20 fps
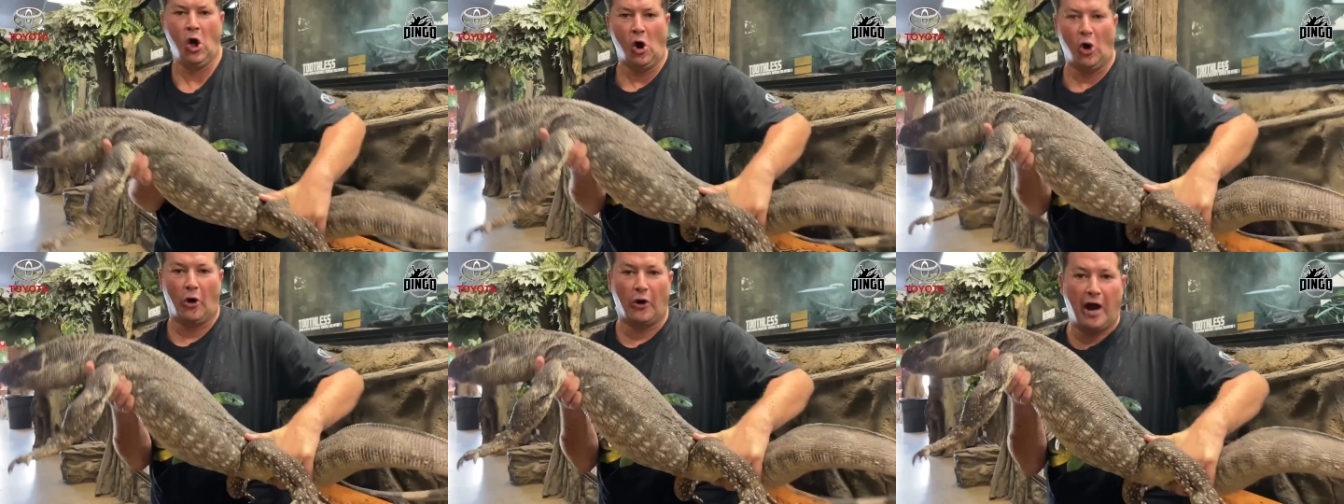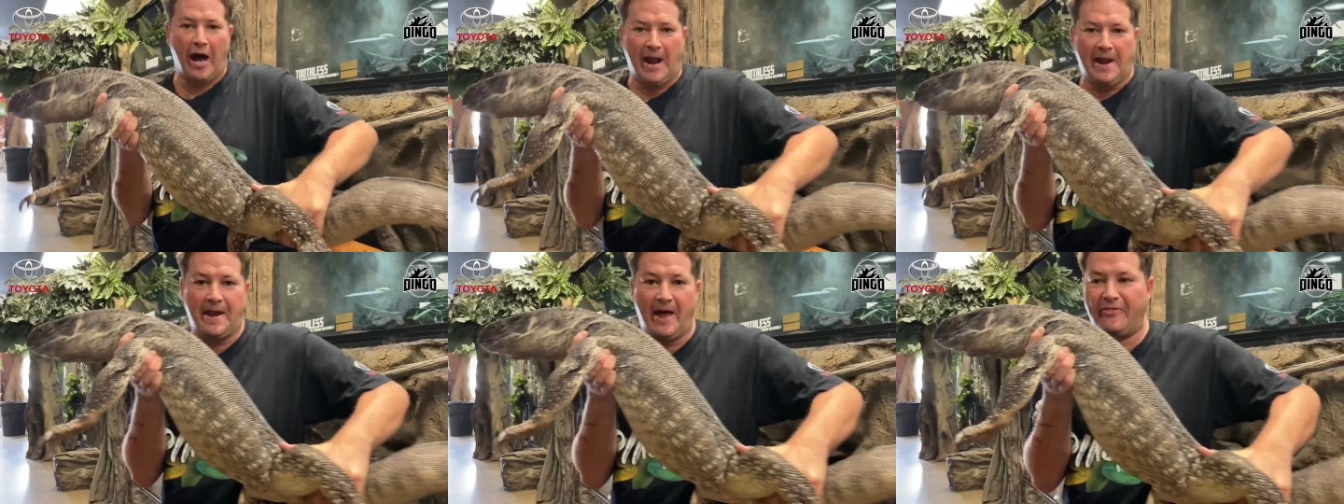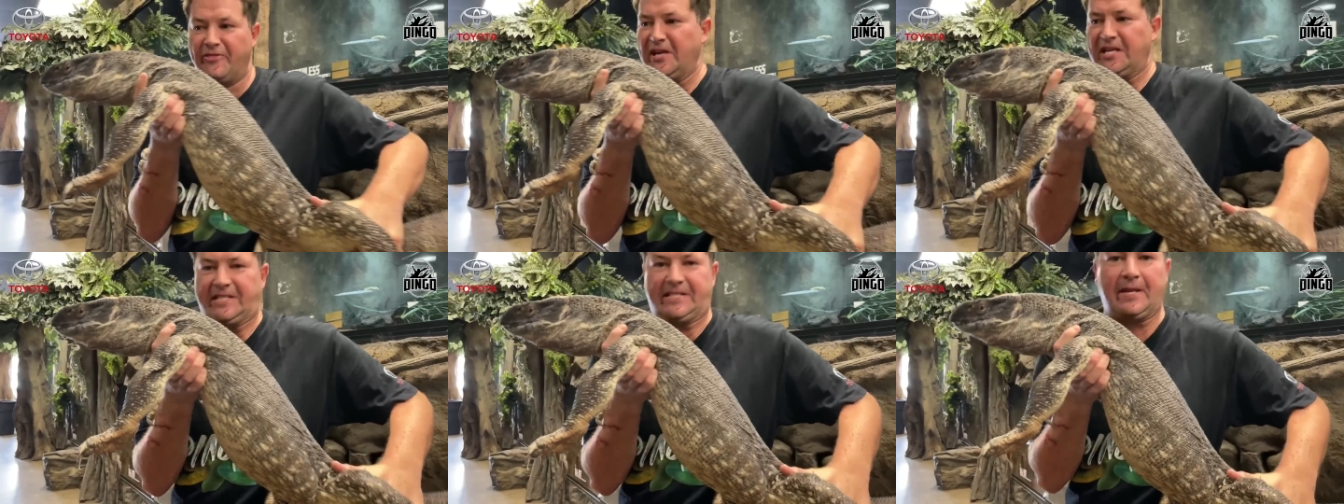All right, now
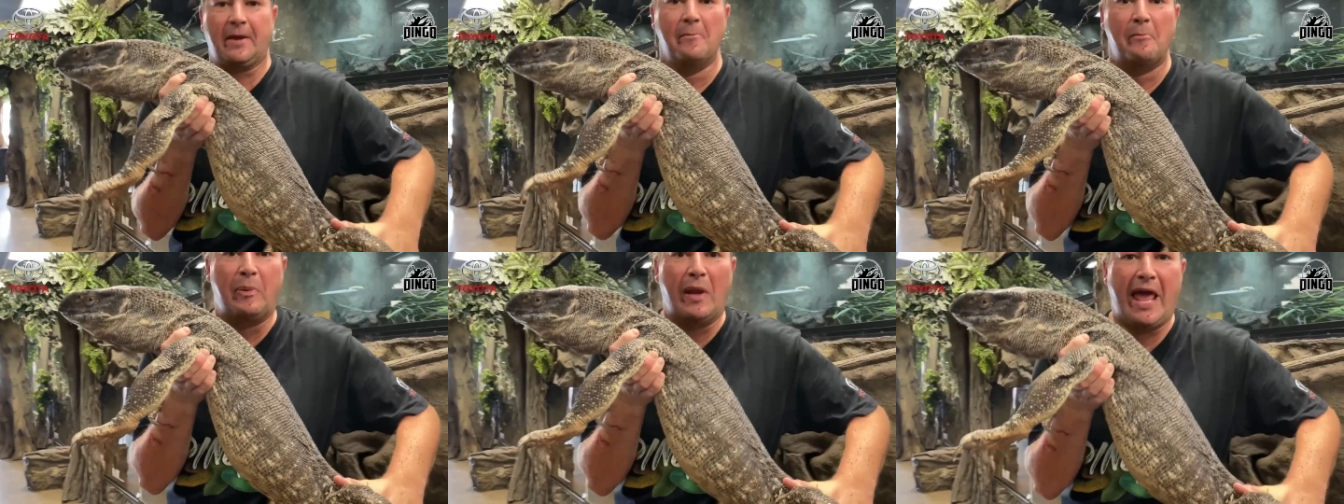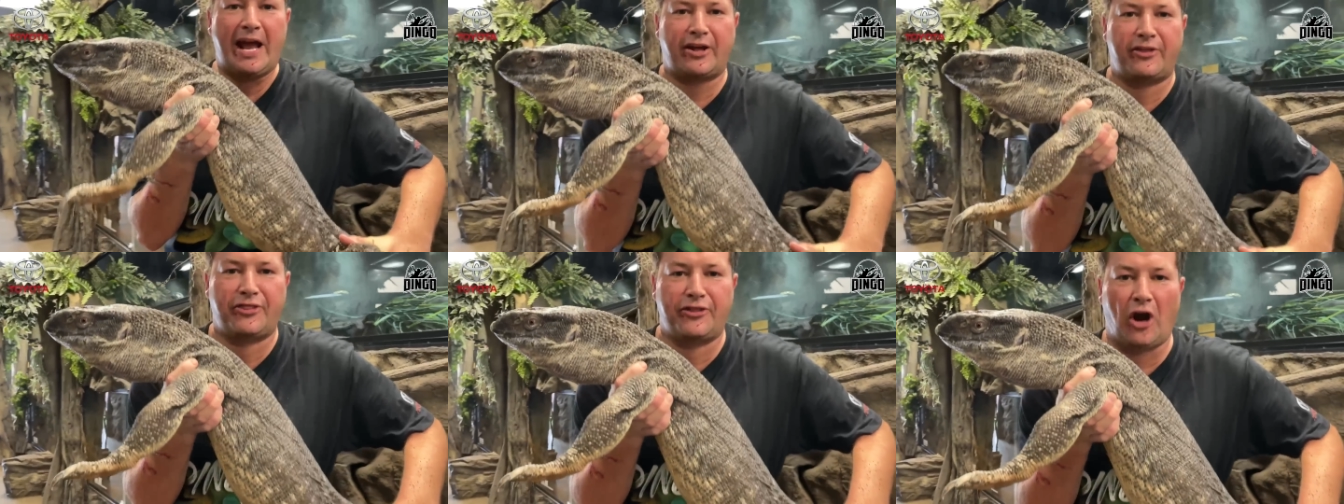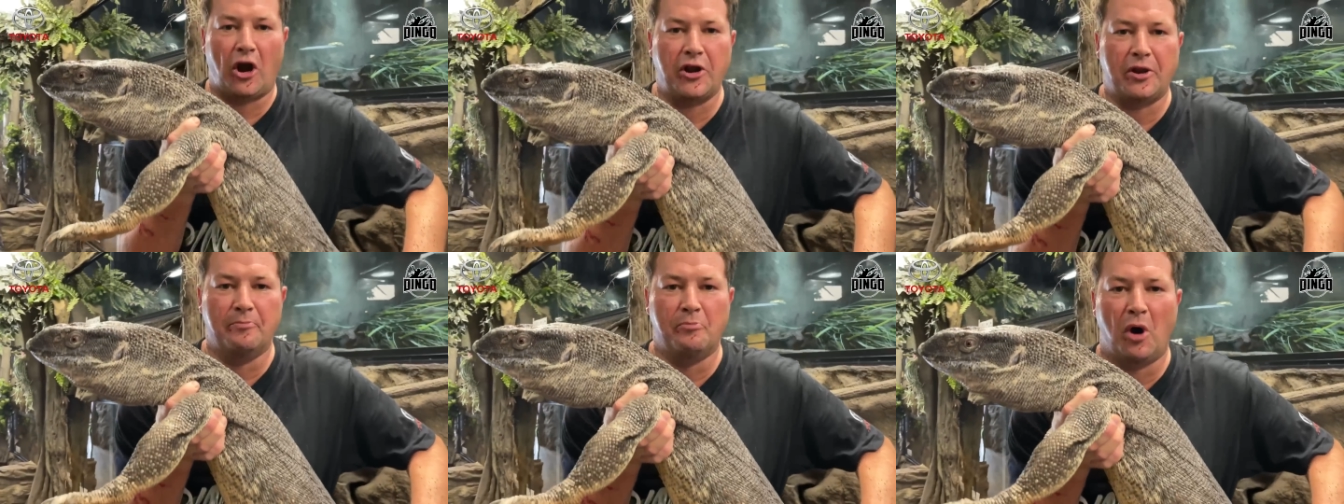this
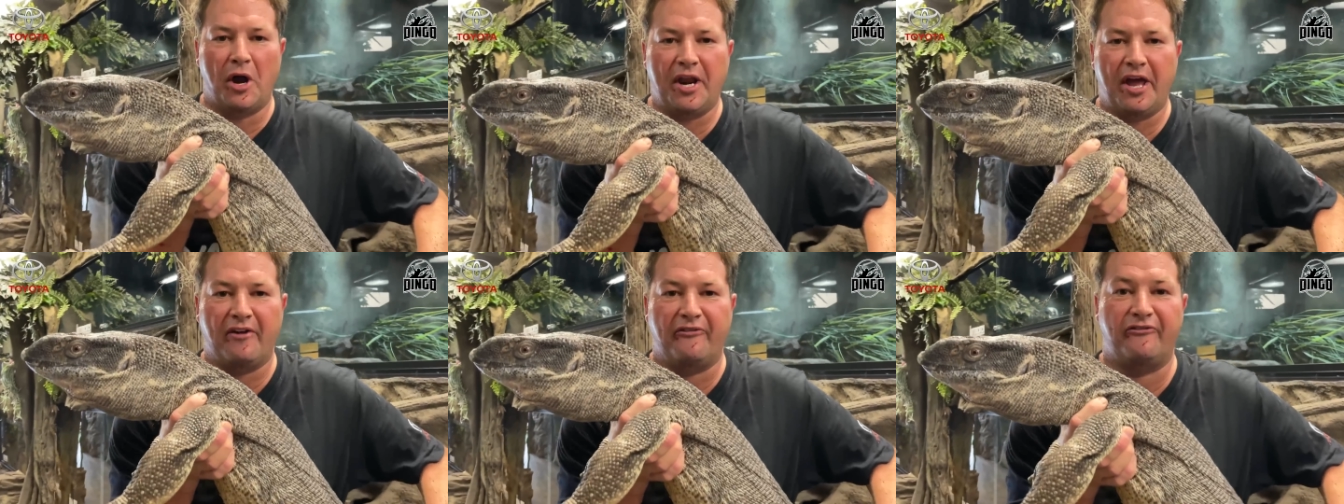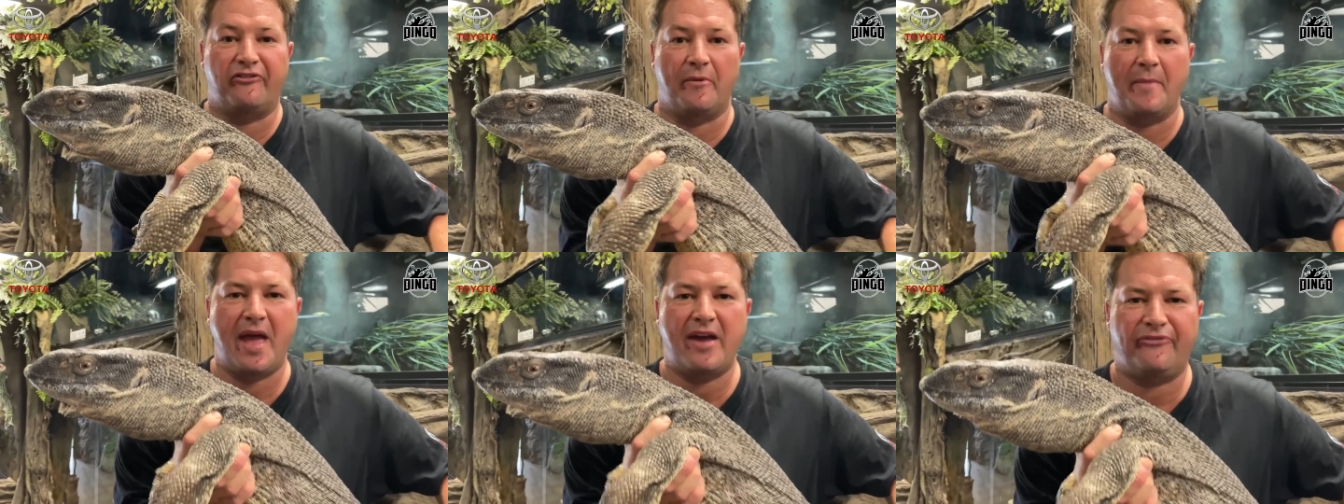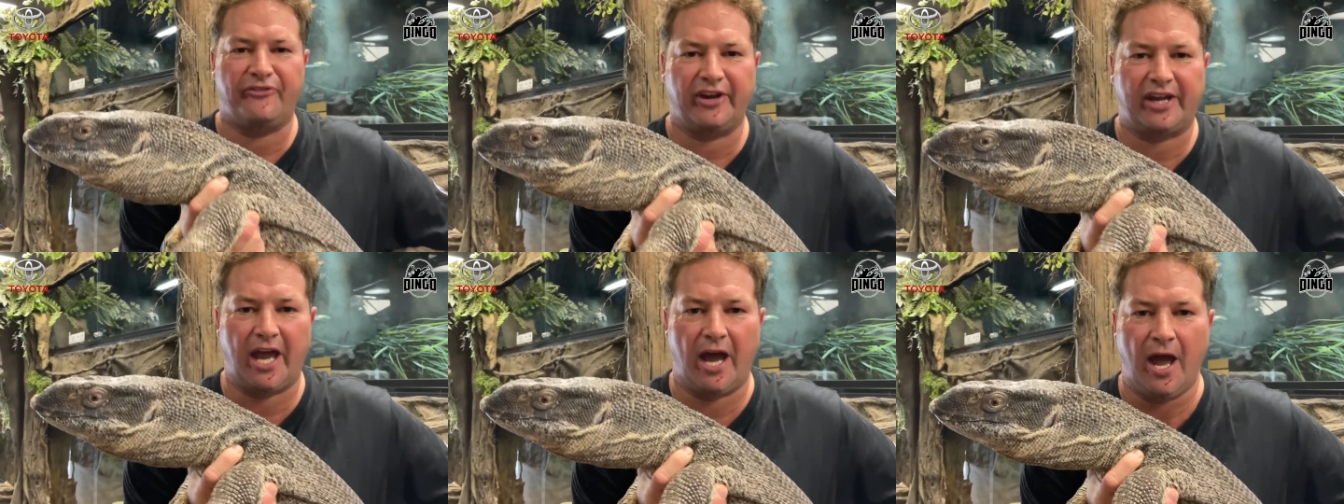black-throated monitor from
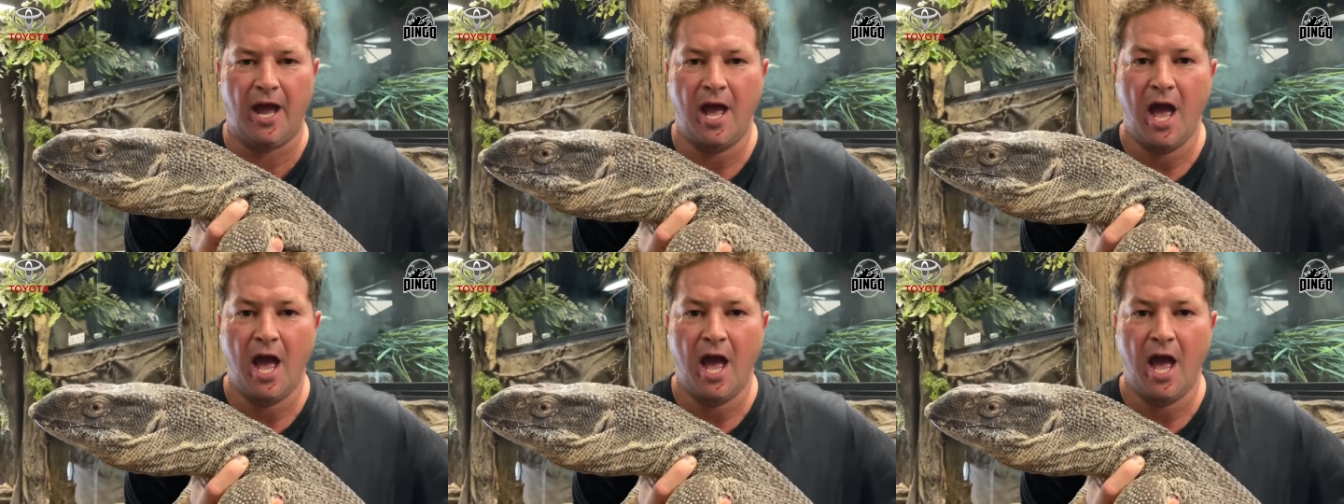Africa.